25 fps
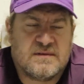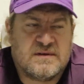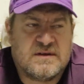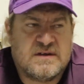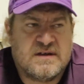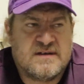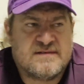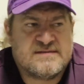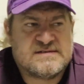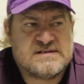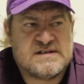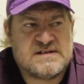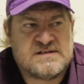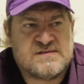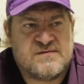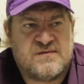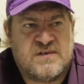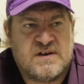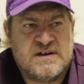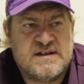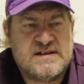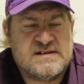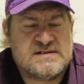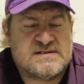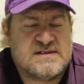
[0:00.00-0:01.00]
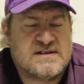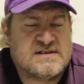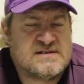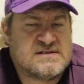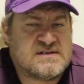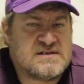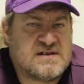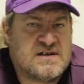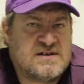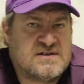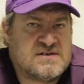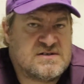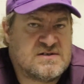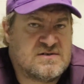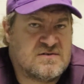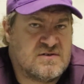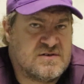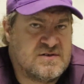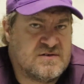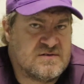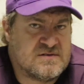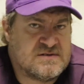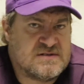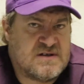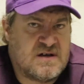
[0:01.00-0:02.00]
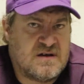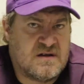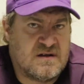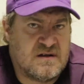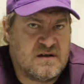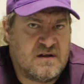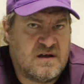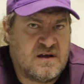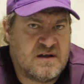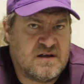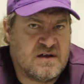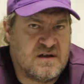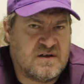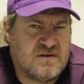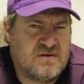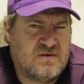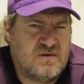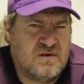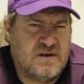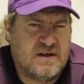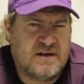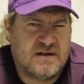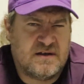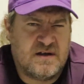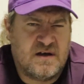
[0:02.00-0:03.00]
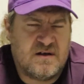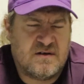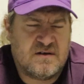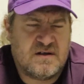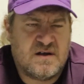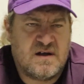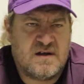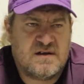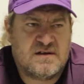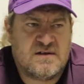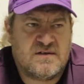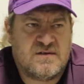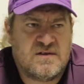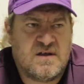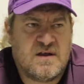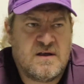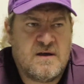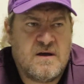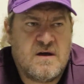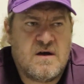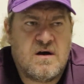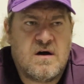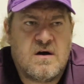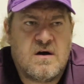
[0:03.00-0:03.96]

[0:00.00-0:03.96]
gives this funny sensation on your tongue, like a cooling down kind of thing.